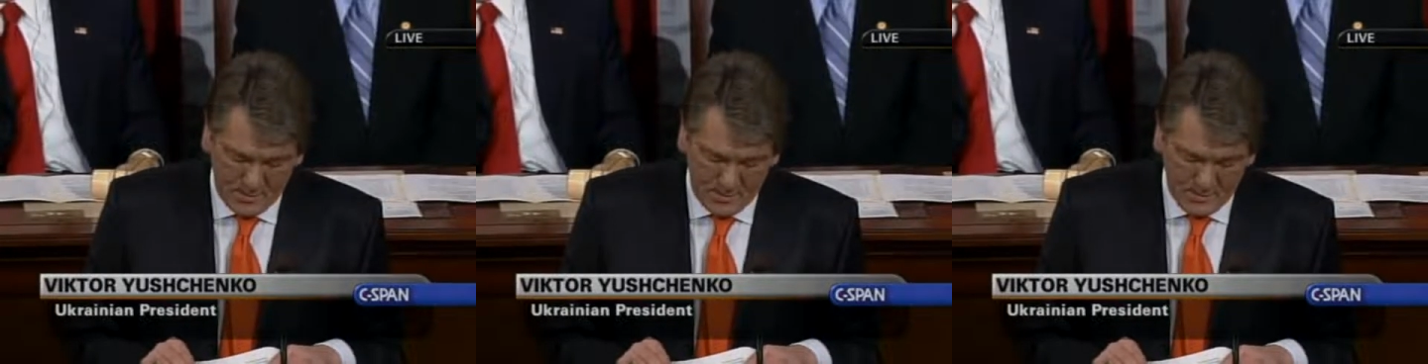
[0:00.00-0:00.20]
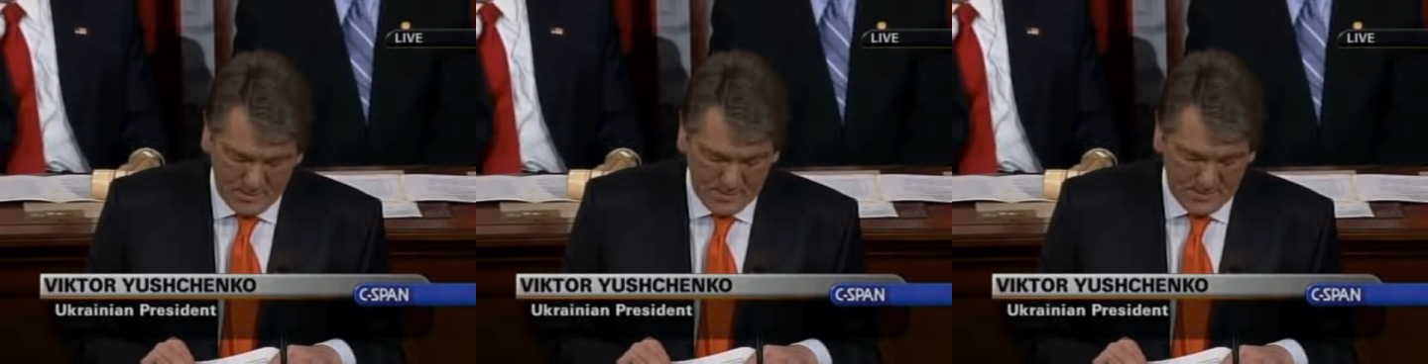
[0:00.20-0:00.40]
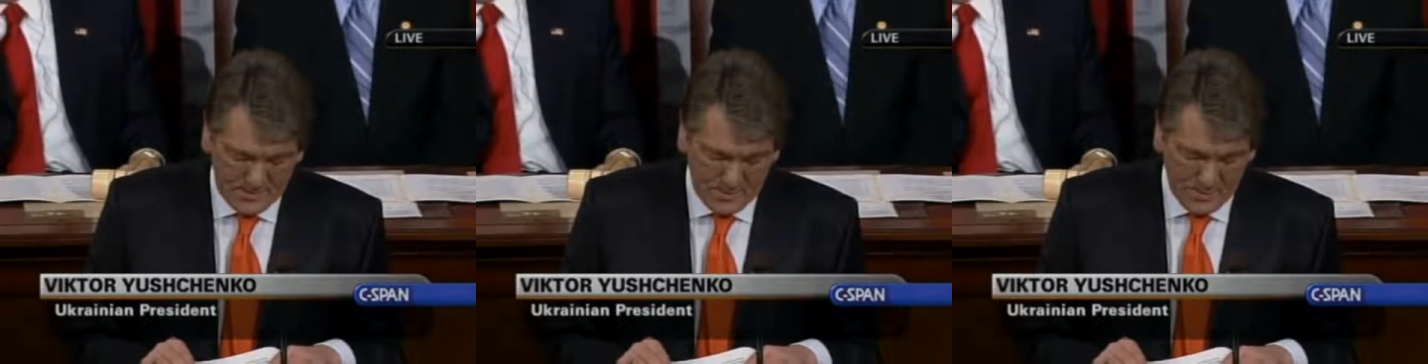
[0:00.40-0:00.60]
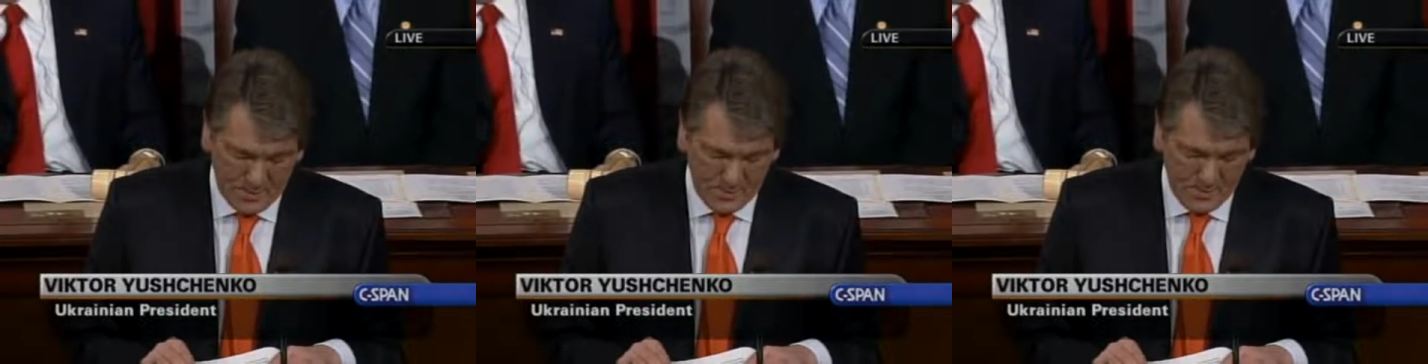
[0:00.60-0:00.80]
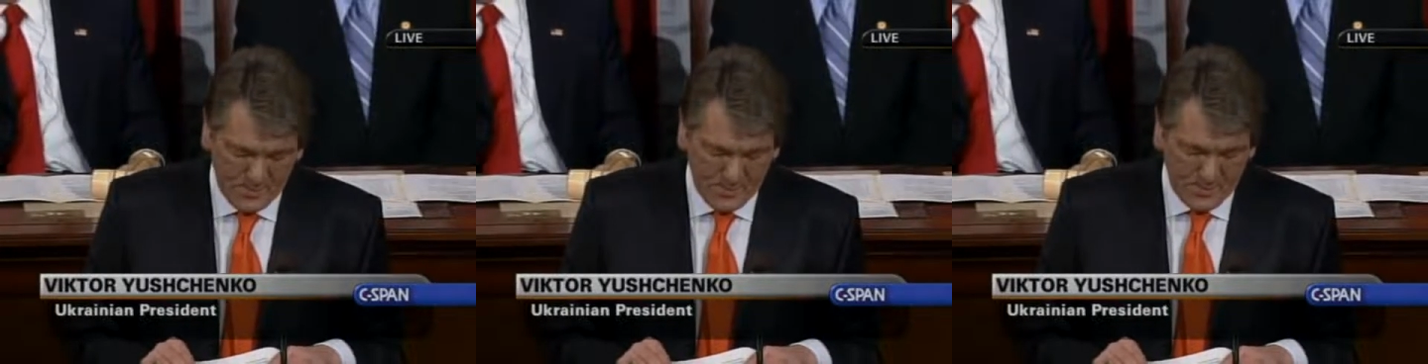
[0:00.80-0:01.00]
It is
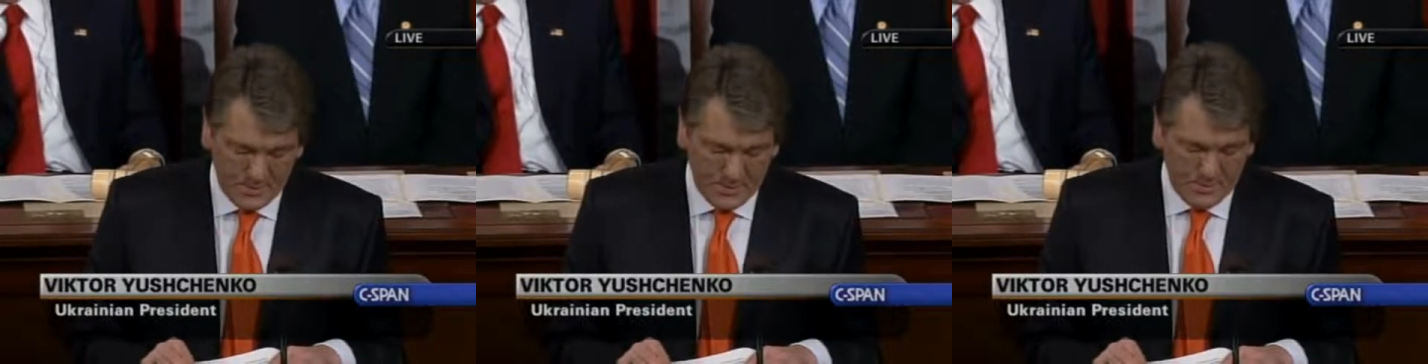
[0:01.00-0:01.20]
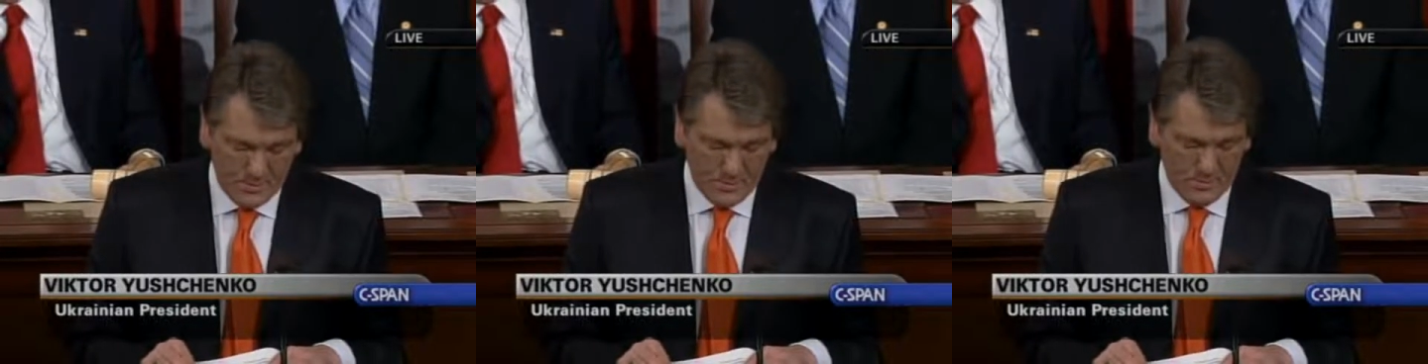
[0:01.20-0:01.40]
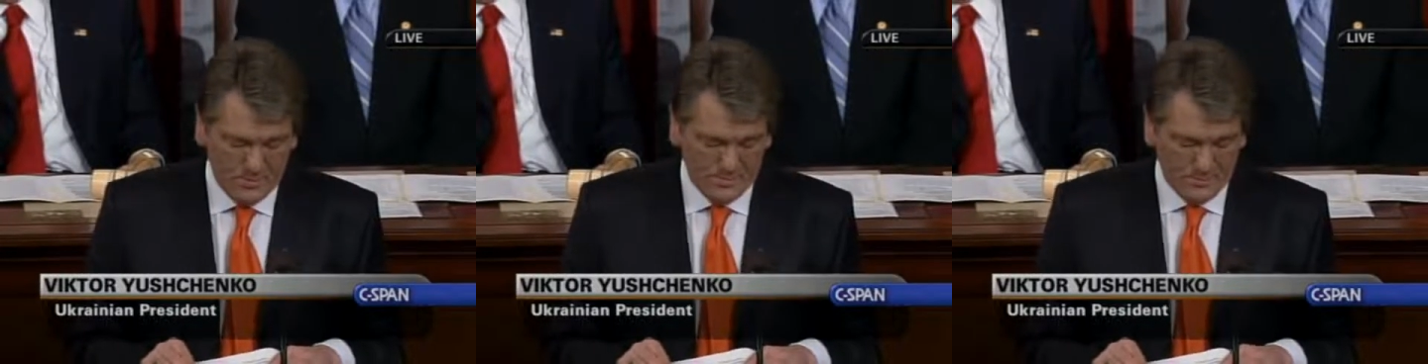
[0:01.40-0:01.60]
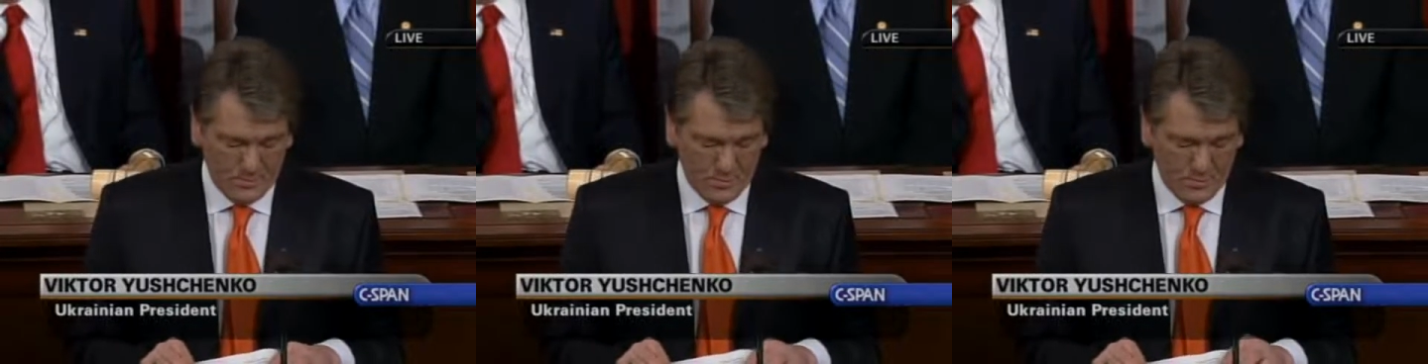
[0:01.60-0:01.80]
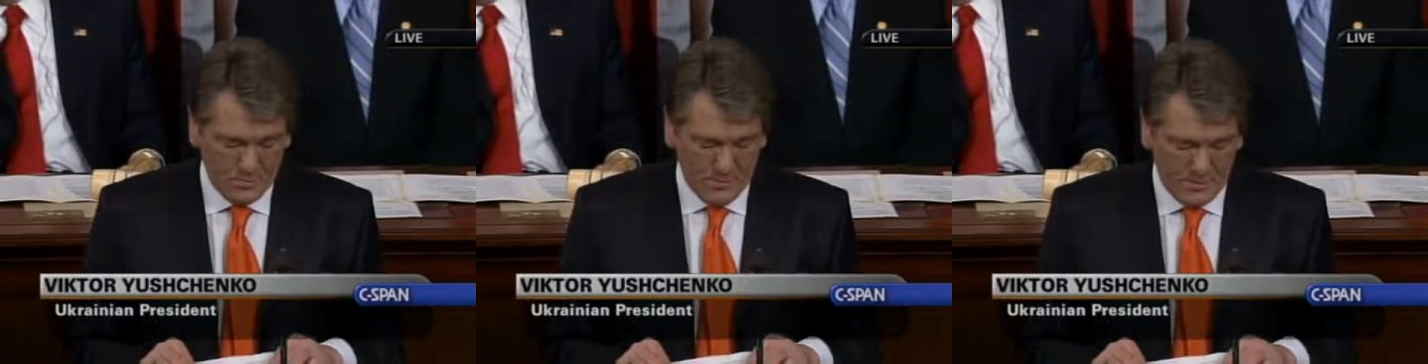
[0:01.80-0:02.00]
here that the
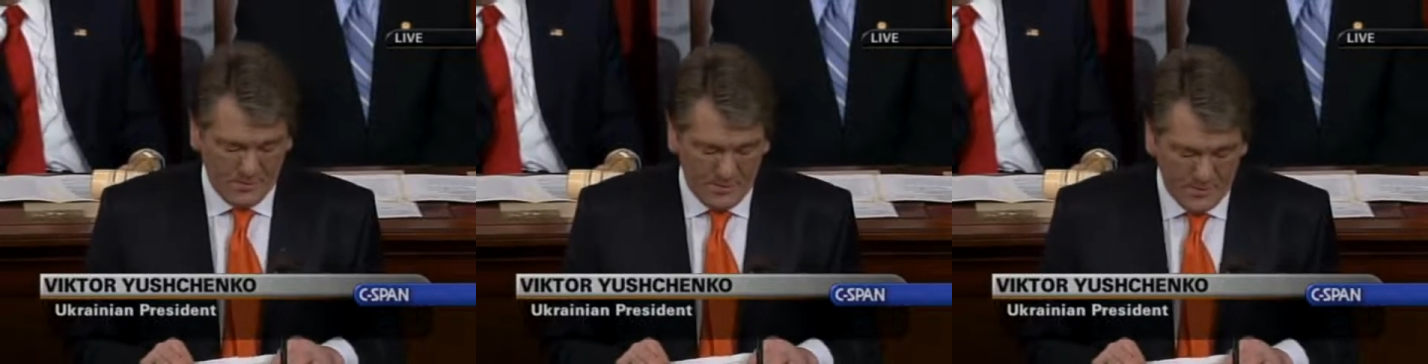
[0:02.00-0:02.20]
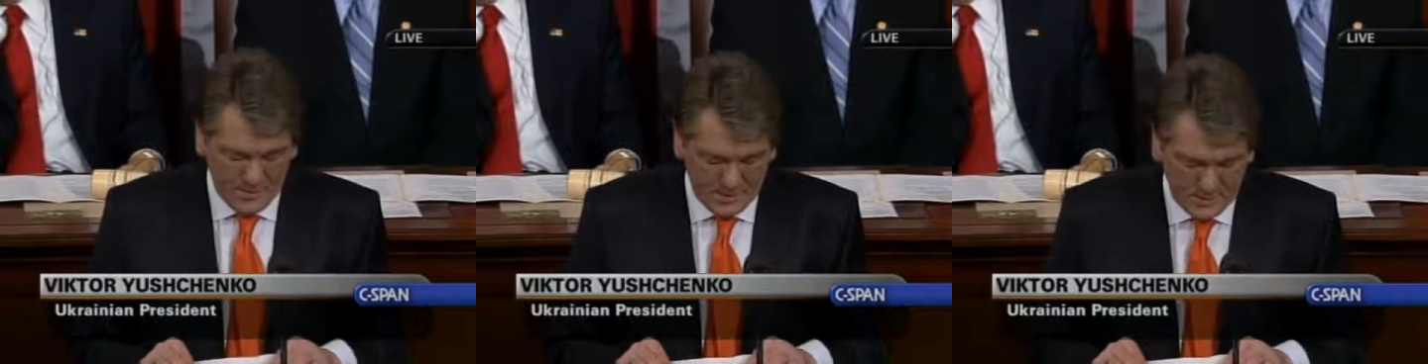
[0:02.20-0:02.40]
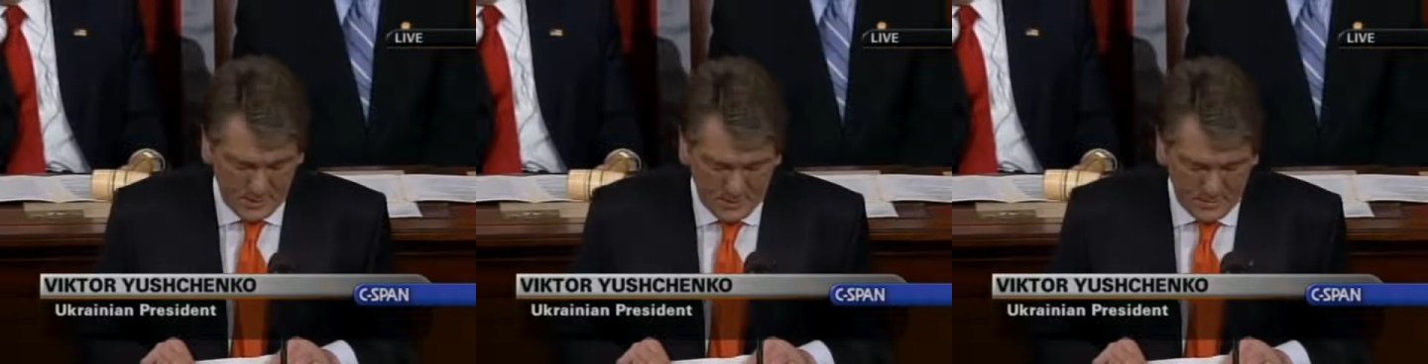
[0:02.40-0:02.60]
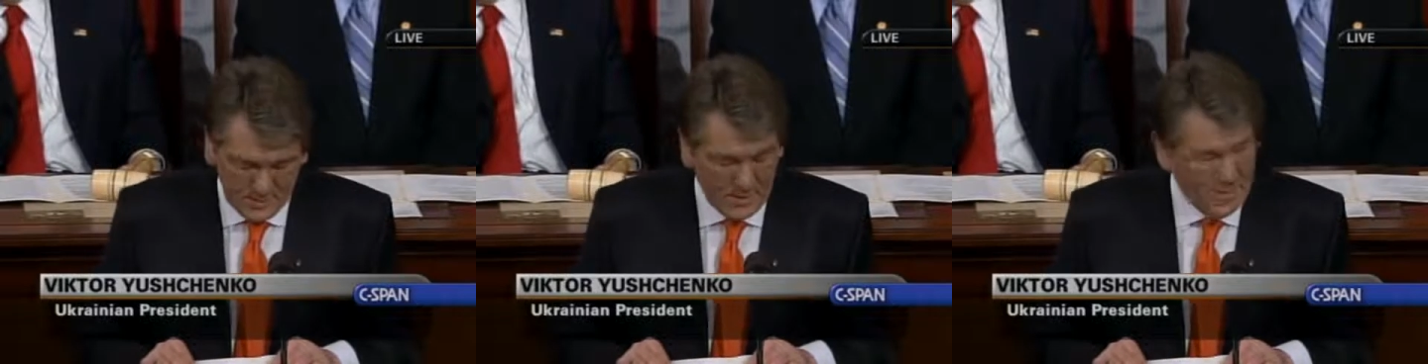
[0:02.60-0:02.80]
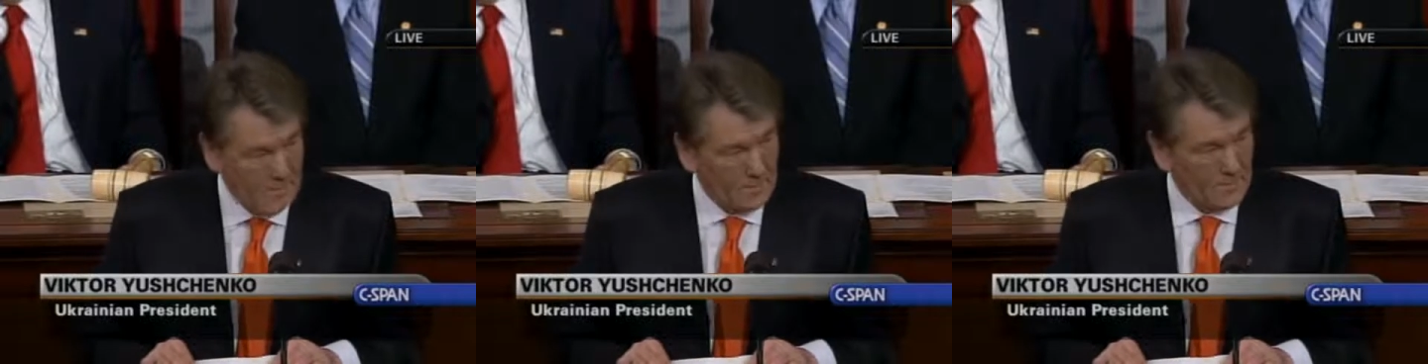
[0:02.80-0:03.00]
Ukrainian nation
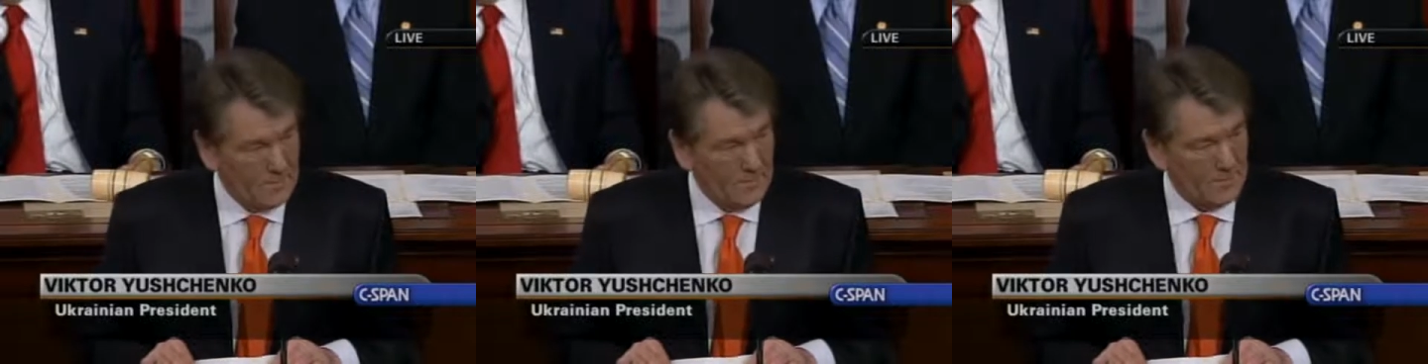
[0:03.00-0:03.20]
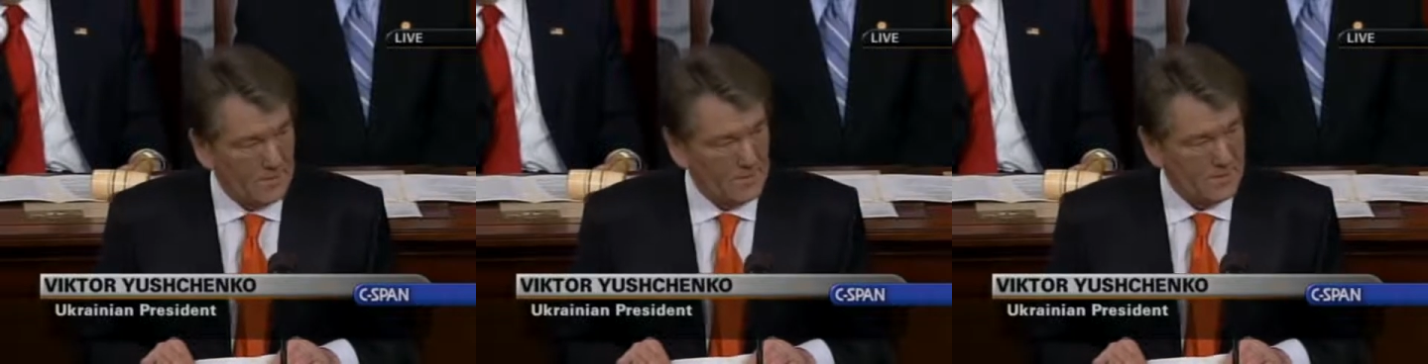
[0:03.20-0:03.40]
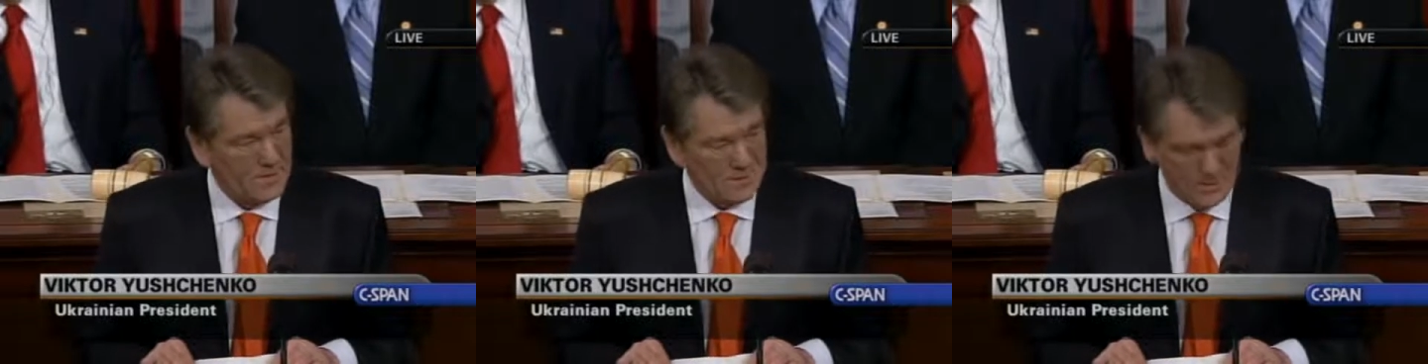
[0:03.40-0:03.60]
enjoyed support